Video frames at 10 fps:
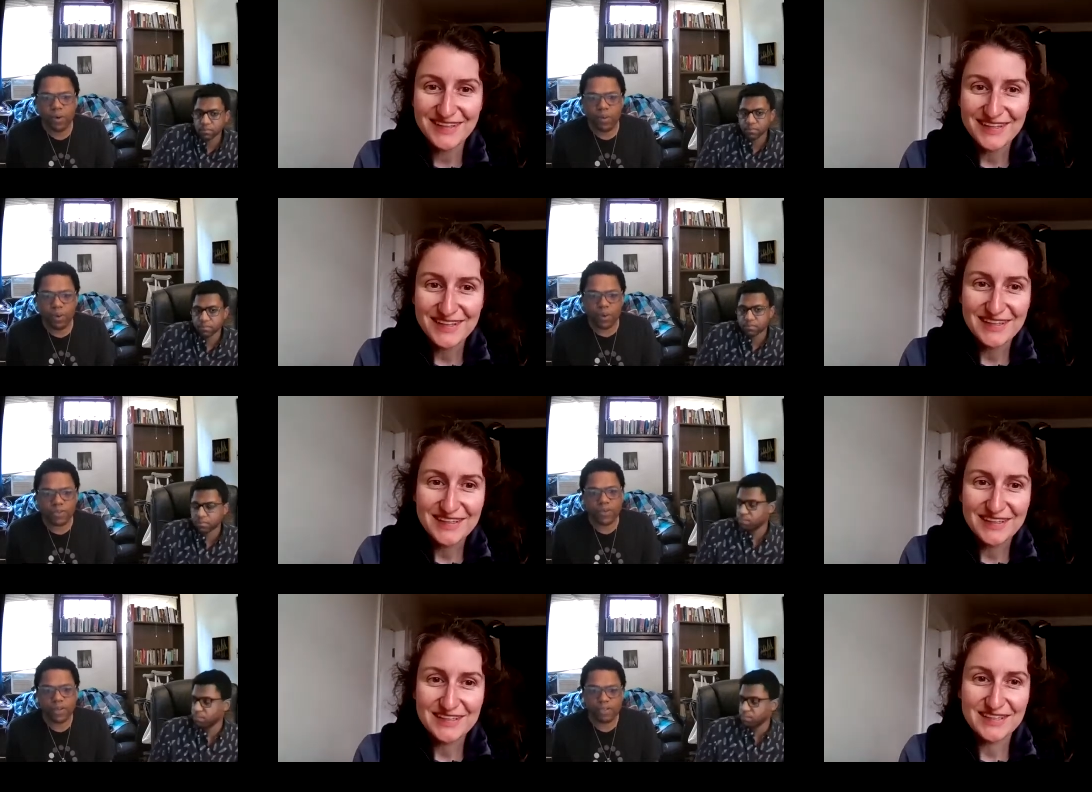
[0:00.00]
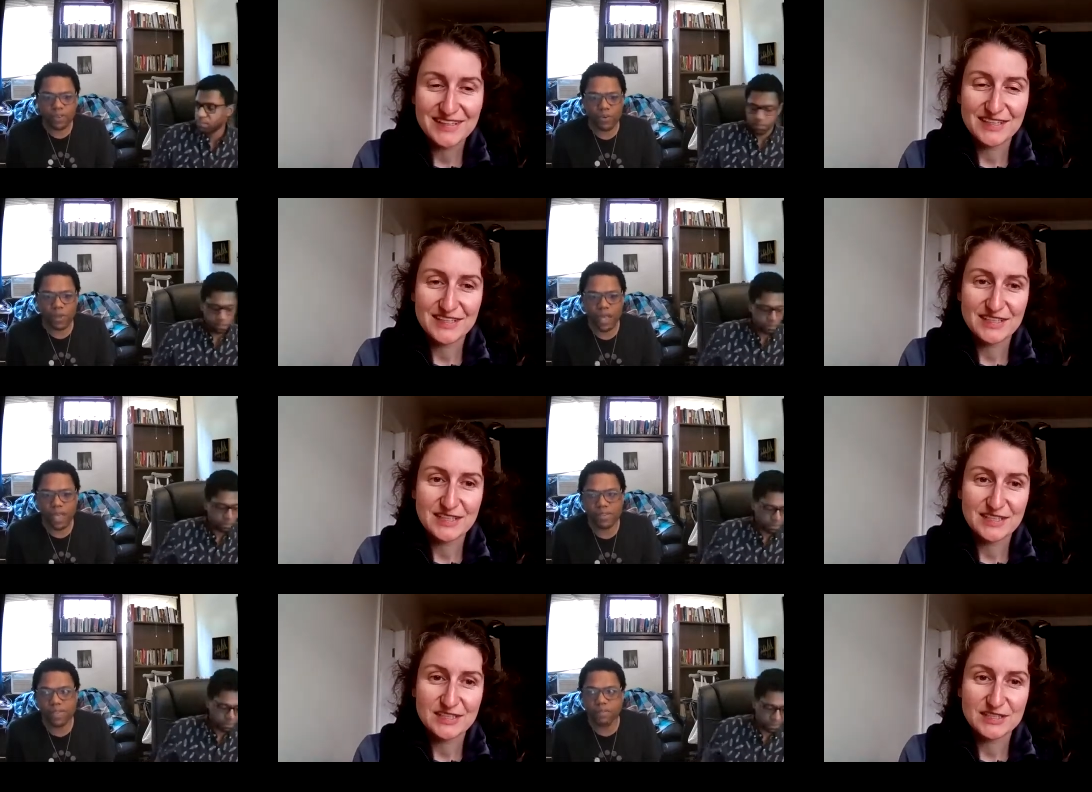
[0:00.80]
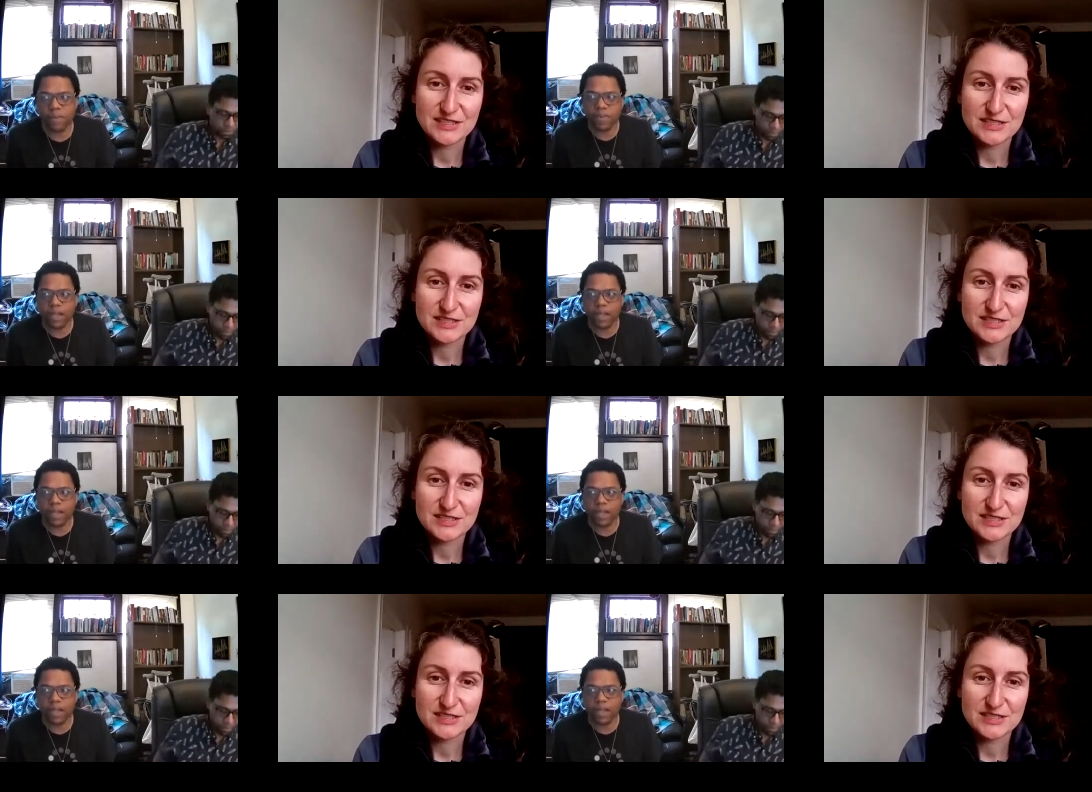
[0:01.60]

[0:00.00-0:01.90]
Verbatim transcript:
Speaker 1: we're also individualized, especially